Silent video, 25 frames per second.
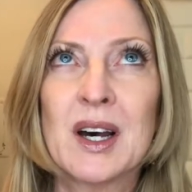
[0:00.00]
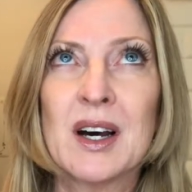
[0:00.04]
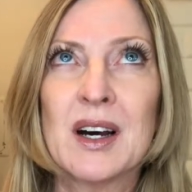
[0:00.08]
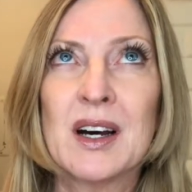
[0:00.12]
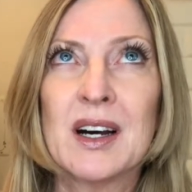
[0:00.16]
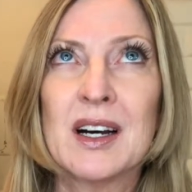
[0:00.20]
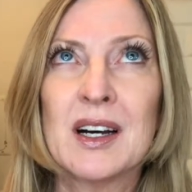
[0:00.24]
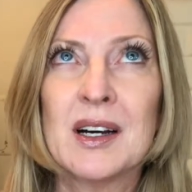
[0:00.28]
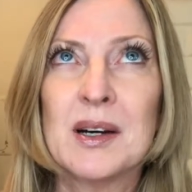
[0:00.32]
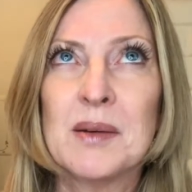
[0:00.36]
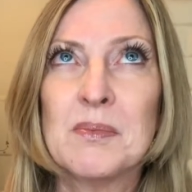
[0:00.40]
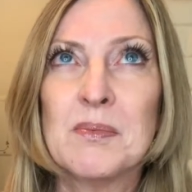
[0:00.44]

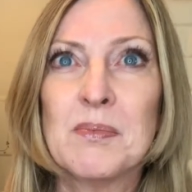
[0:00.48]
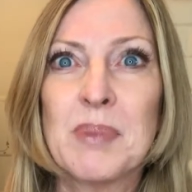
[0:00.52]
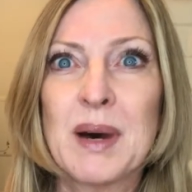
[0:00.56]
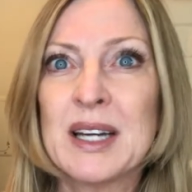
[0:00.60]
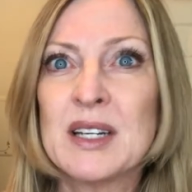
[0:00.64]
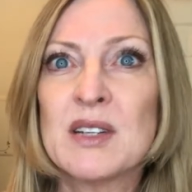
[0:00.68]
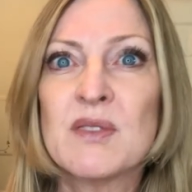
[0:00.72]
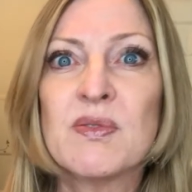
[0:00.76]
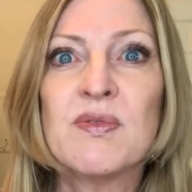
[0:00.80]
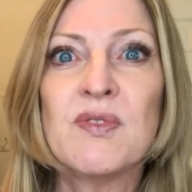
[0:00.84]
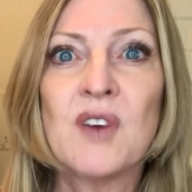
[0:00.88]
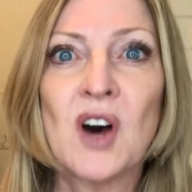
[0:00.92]
um,
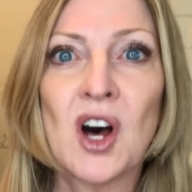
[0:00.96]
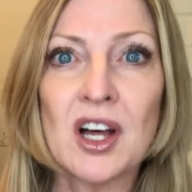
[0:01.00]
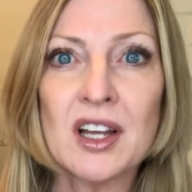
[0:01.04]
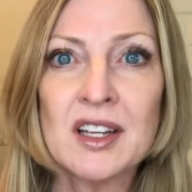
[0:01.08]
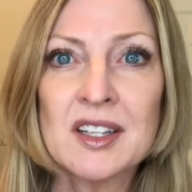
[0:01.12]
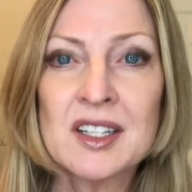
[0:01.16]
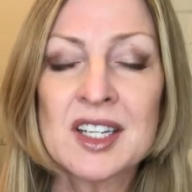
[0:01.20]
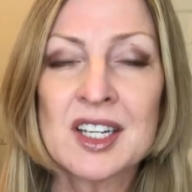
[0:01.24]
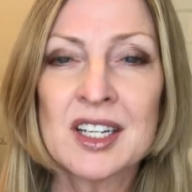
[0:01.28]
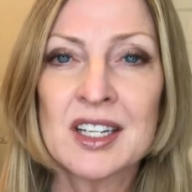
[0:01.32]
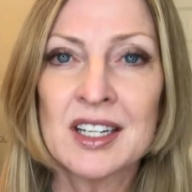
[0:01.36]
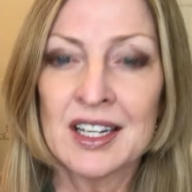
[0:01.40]
by
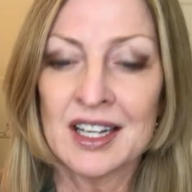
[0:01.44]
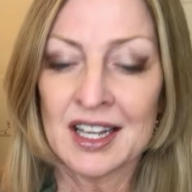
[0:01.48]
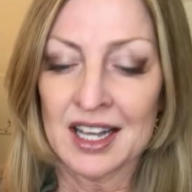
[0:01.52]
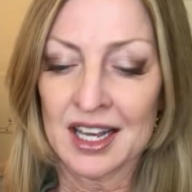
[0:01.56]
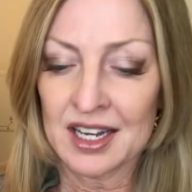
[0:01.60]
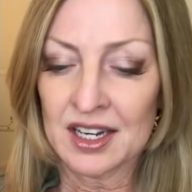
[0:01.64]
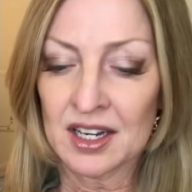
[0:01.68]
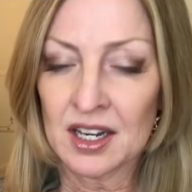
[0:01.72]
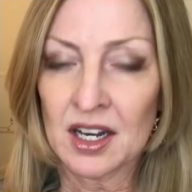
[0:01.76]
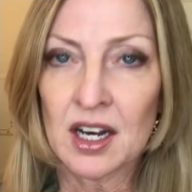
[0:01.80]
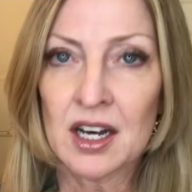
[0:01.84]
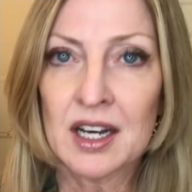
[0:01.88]
default
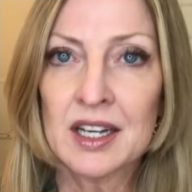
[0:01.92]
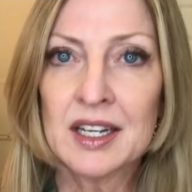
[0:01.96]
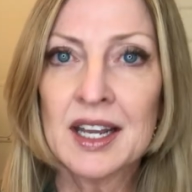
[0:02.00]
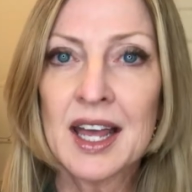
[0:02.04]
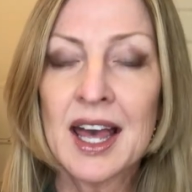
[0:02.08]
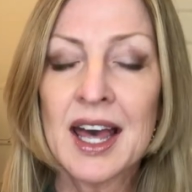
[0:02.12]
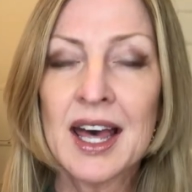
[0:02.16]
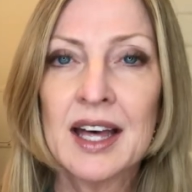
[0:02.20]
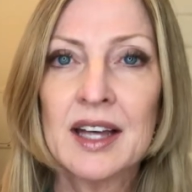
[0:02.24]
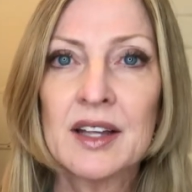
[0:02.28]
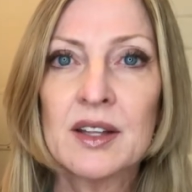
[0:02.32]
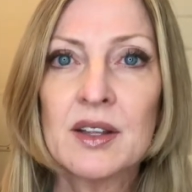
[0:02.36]
an
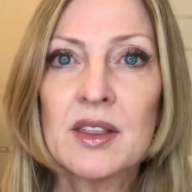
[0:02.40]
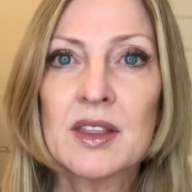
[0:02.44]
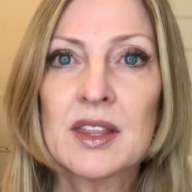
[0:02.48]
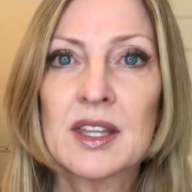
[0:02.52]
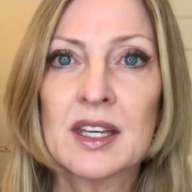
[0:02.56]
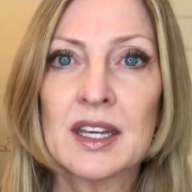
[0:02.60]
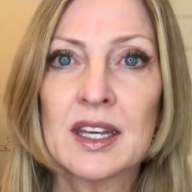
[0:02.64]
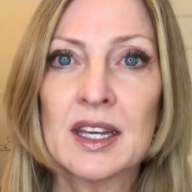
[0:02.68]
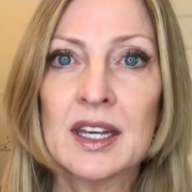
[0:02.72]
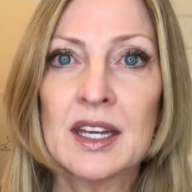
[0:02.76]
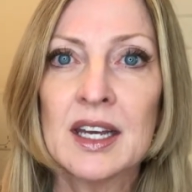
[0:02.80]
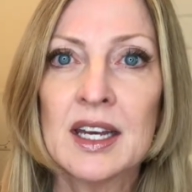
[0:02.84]

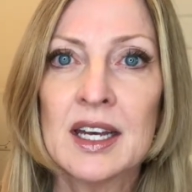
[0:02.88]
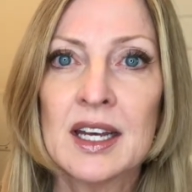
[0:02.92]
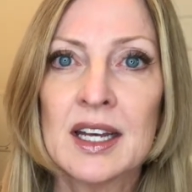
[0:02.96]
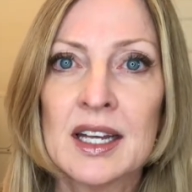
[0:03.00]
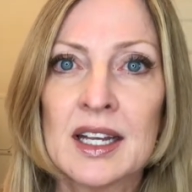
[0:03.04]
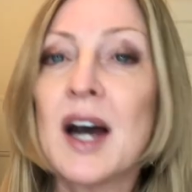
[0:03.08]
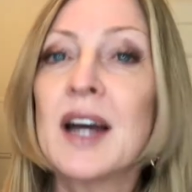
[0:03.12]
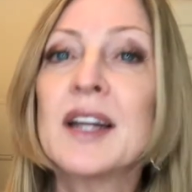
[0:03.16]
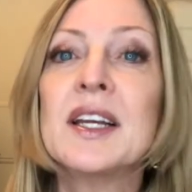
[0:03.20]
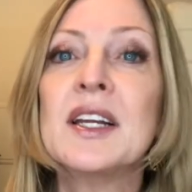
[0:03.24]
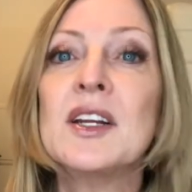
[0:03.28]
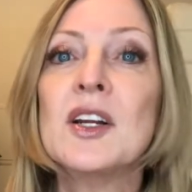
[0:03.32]
unhealthy
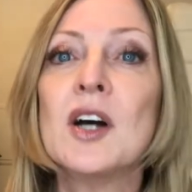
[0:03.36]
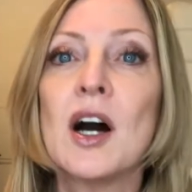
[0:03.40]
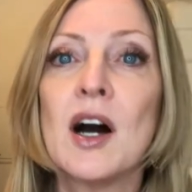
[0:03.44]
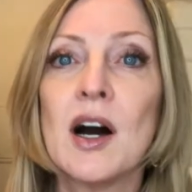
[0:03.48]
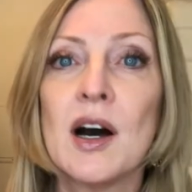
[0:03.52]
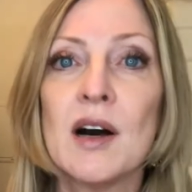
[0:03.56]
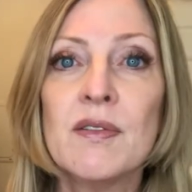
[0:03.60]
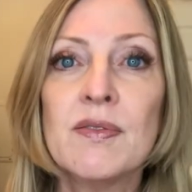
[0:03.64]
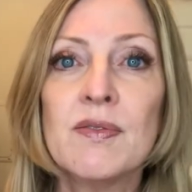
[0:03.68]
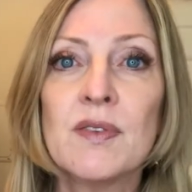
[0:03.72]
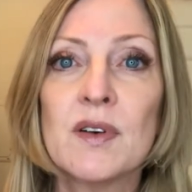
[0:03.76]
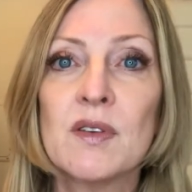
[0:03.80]
cutting
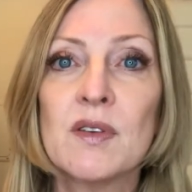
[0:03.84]
off